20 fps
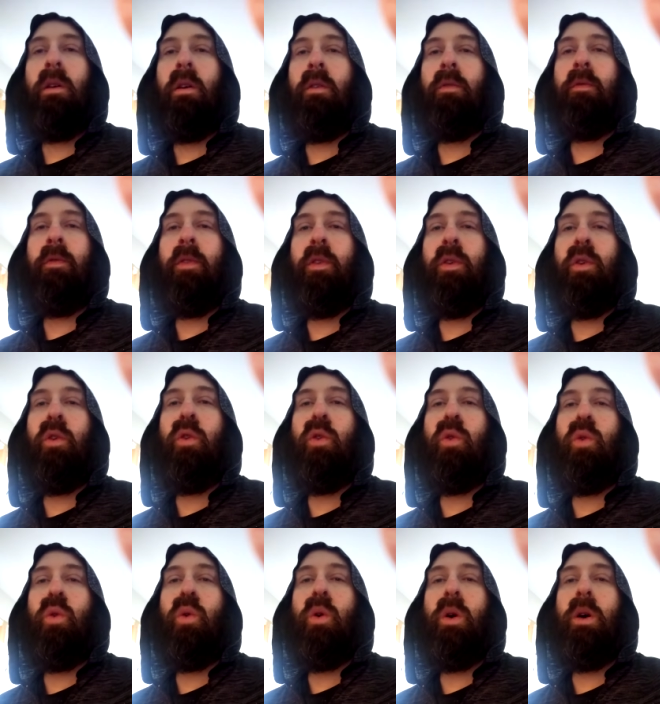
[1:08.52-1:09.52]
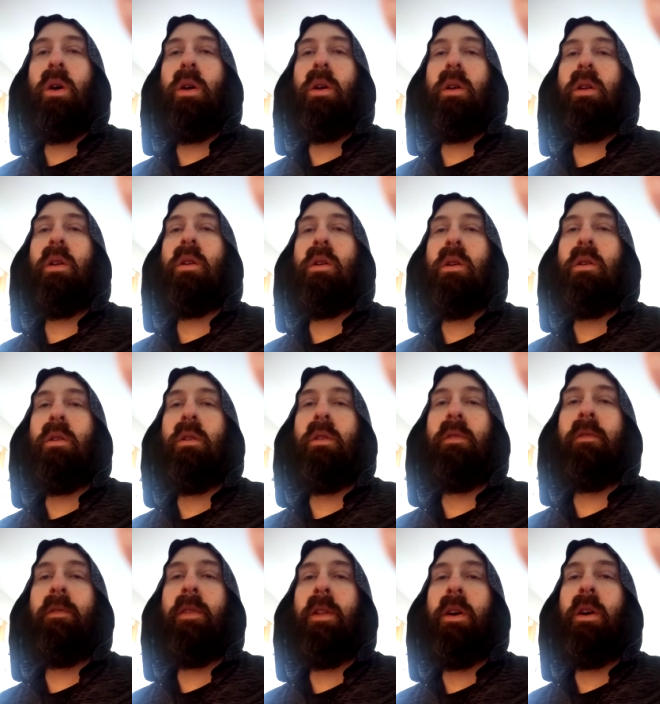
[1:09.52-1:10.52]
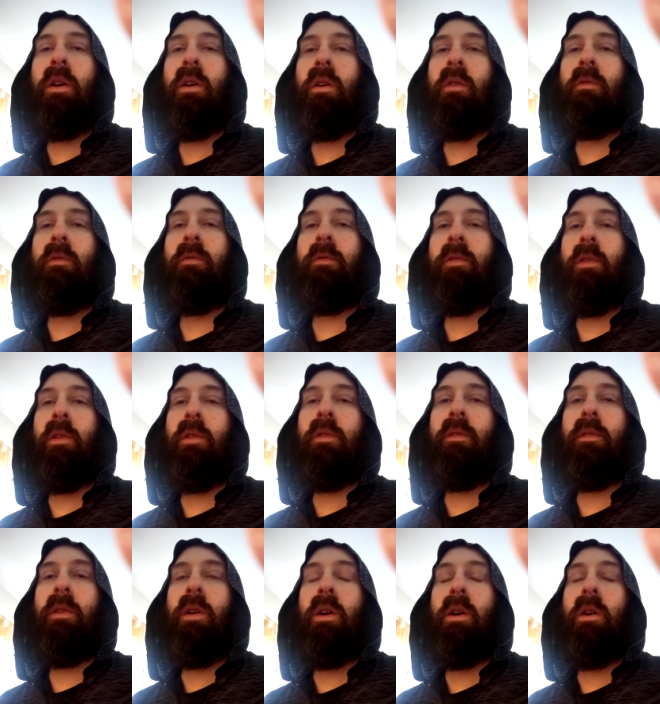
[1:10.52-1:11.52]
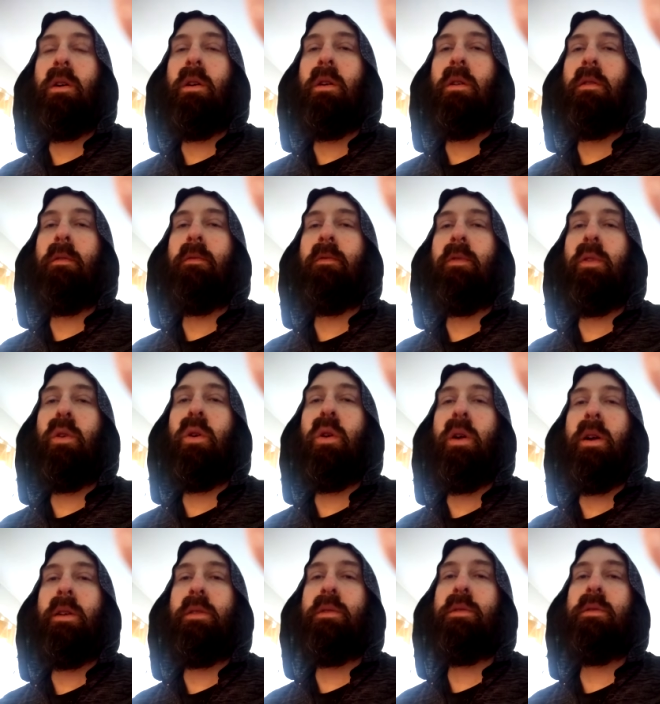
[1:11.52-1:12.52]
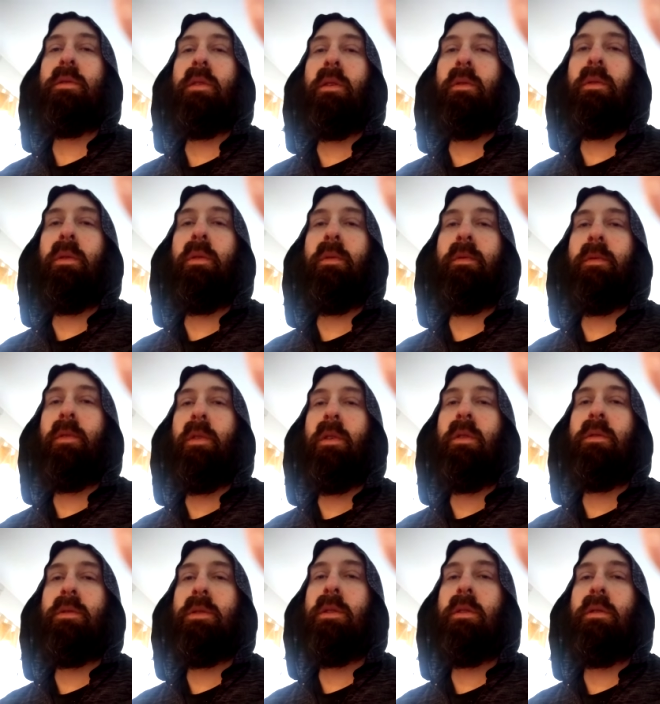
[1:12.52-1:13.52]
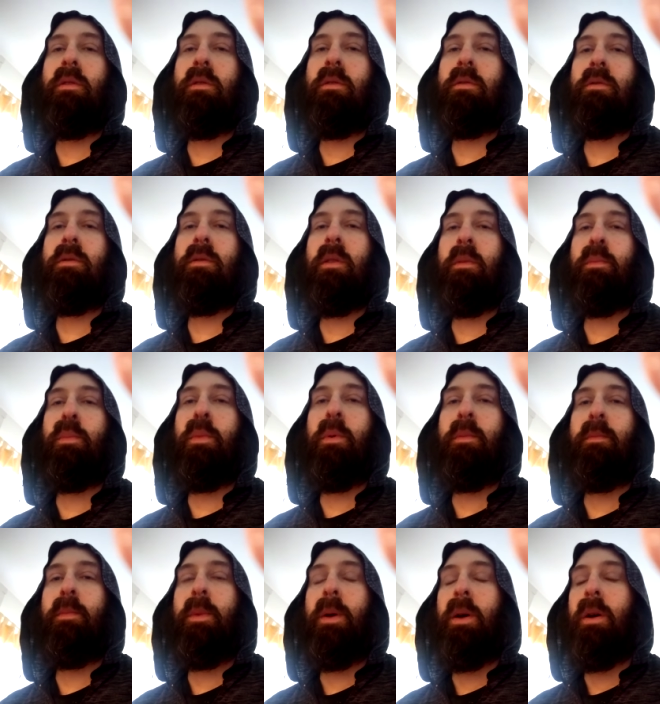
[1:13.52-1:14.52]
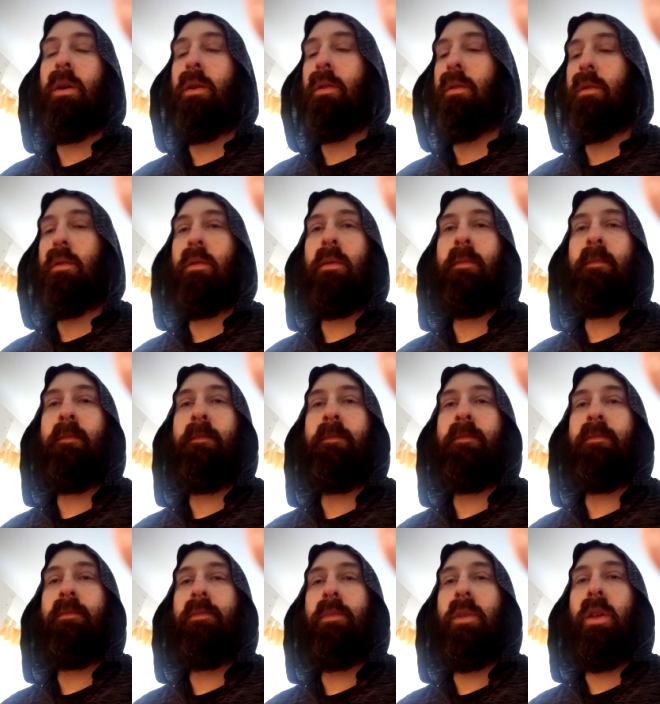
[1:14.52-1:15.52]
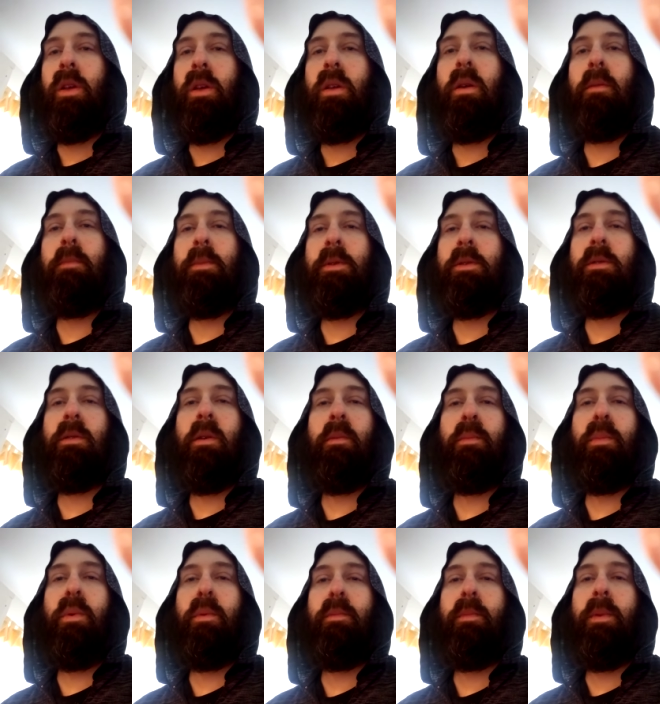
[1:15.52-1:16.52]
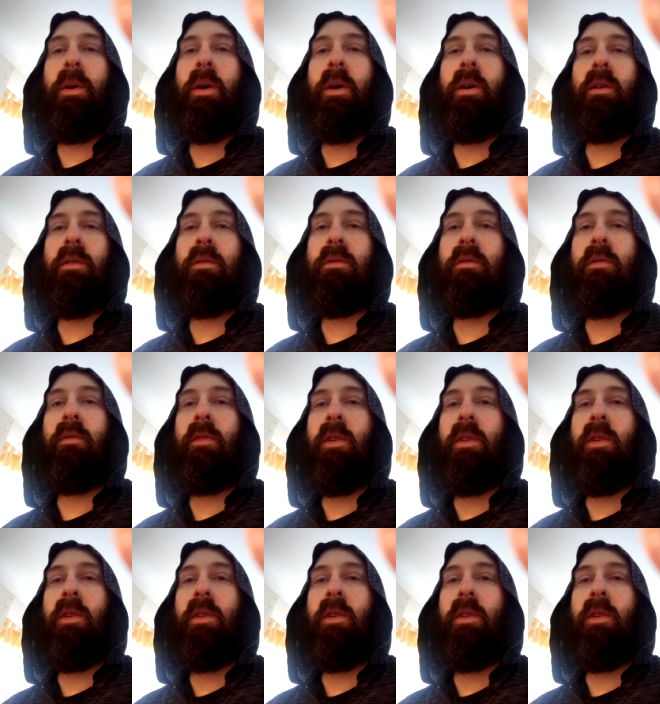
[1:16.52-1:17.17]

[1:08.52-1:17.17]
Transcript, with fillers: a few uh, cauliflower fro- uh, florets that were frozen in a separate bag. They came in separate bags, the